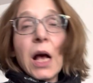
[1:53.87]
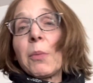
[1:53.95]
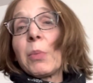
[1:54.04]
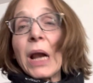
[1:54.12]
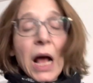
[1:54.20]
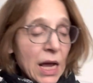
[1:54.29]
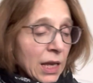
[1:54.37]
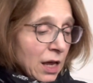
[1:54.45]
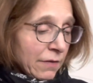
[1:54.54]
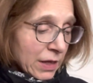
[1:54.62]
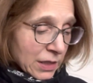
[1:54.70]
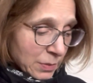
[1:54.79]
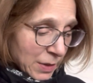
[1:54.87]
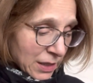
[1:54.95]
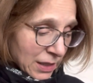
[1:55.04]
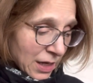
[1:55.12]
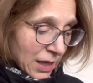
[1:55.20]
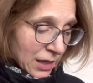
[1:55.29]
but I love this
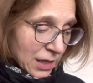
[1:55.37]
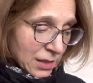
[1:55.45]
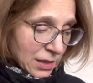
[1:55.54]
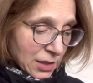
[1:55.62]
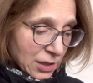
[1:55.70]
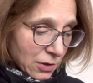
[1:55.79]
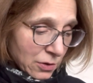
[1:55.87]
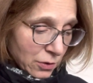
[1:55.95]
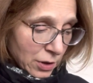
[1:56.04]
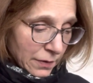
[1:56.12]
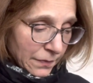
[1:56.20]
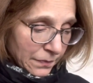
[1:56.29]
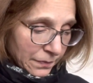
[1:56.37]
piece. I think this is so cool.